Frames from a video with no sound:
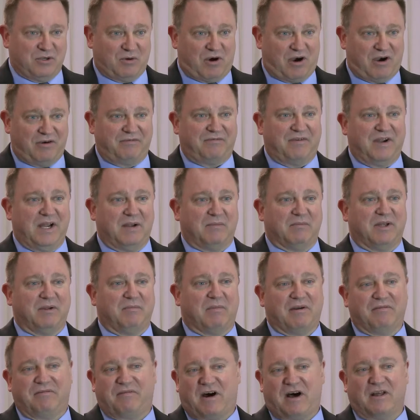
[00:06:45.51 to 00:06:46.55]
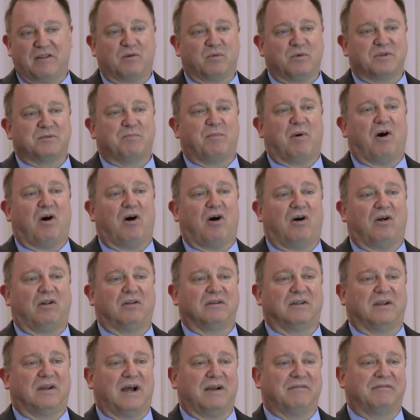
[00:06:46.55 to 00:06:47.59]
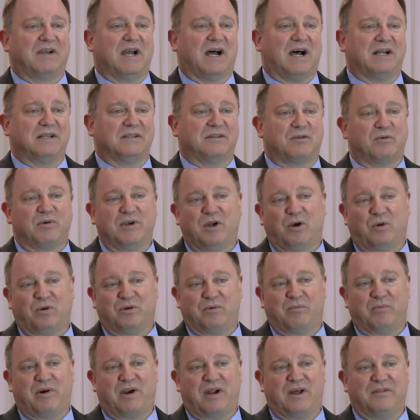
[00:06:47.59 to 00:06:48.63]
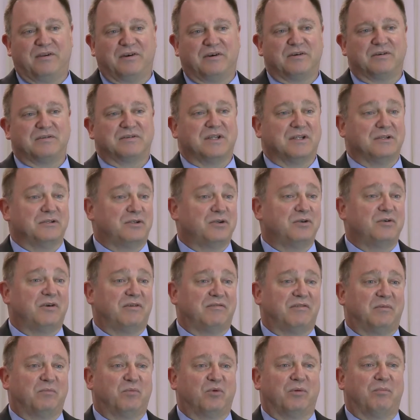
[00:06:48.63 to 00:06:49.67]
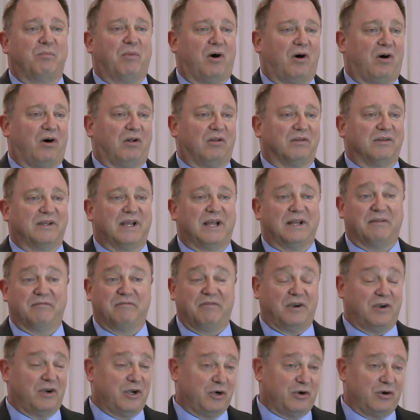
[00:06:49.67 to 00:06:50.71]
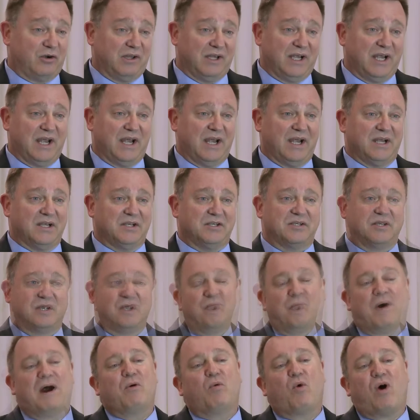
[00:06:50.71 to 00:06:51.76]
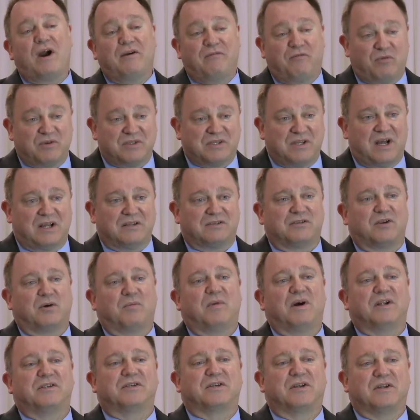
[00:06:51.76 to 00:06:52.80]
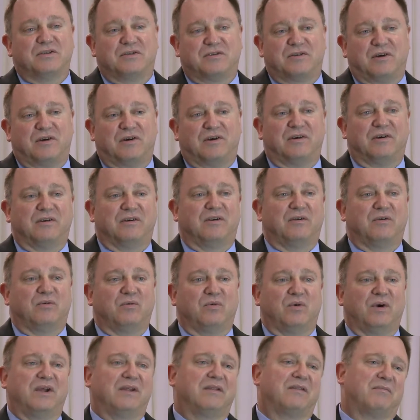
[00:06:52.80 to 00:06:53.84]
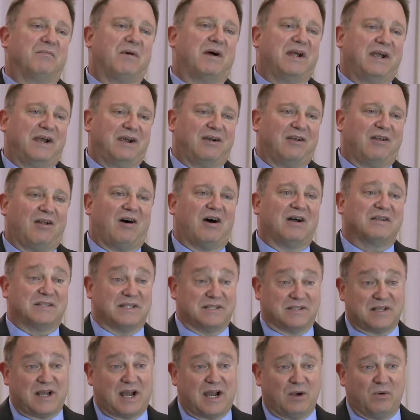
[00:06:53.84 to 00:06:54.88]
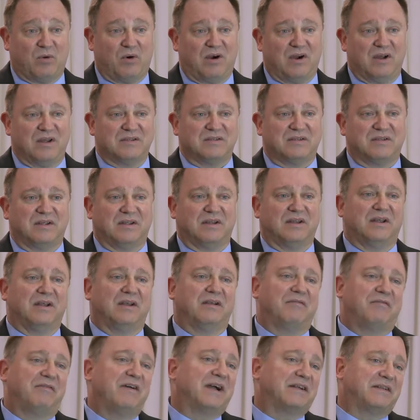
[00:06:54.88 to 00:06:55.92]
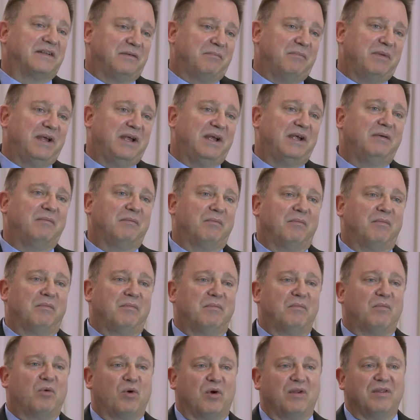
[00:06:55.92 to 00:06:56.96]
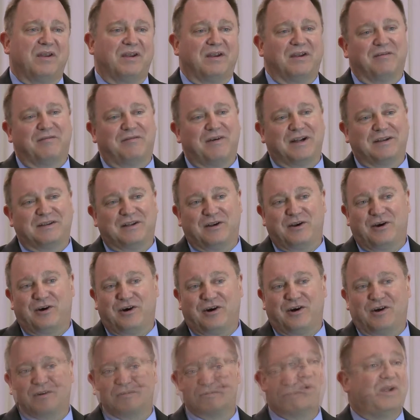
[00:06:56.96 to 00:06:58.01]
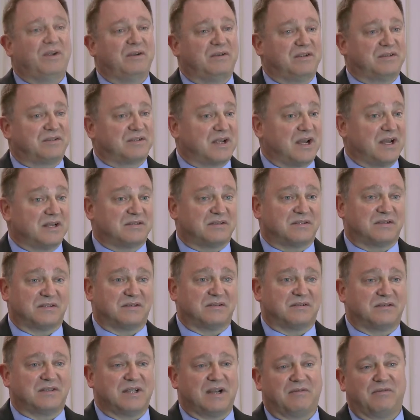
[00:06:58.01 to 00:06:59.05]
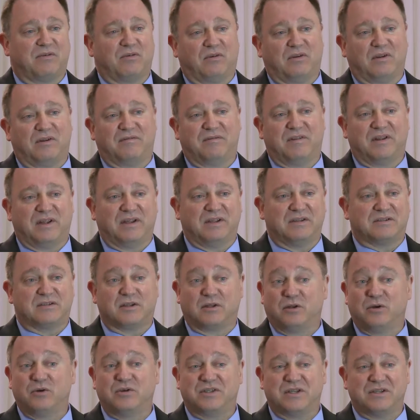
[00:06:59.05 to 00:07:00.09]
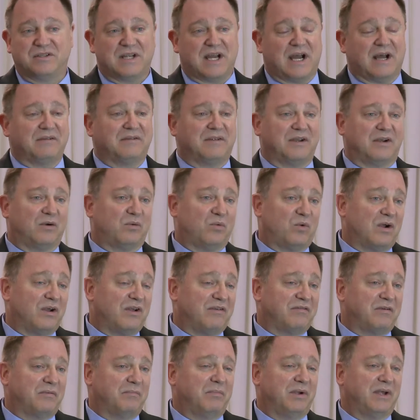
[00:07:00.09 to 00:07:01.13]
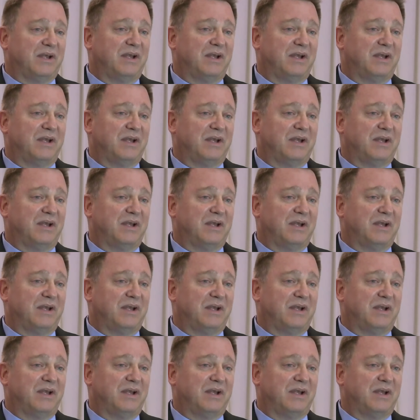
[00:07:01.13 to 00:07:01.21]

to our family. My father was bald. I've got 3 older brothers, and 2 of them were bald at a very early age. My wife was not so much concerned with my hair loss as I was. It affected me more than it affected her. We discussed several of the solutions out there, one of them